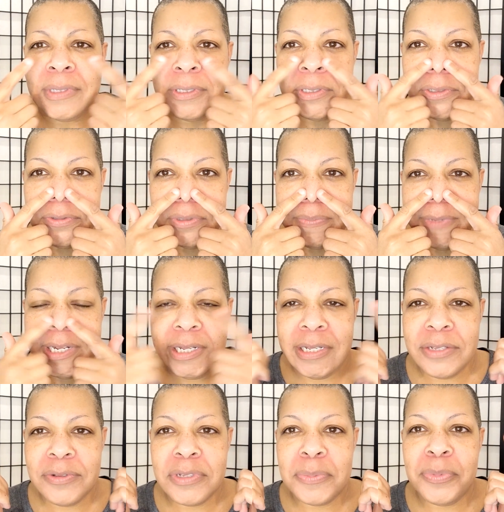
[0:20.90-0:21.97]
used my
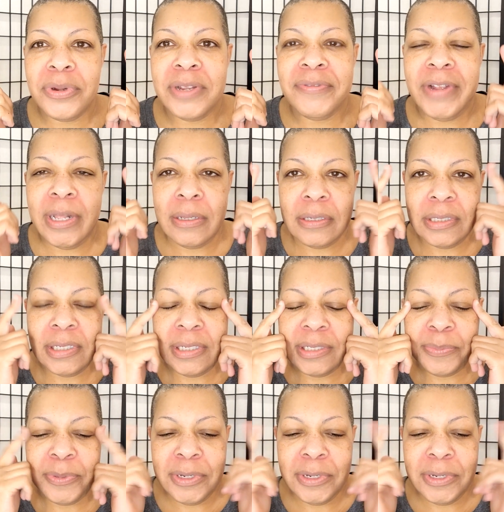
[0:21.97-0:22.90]
nasal spray for allergies,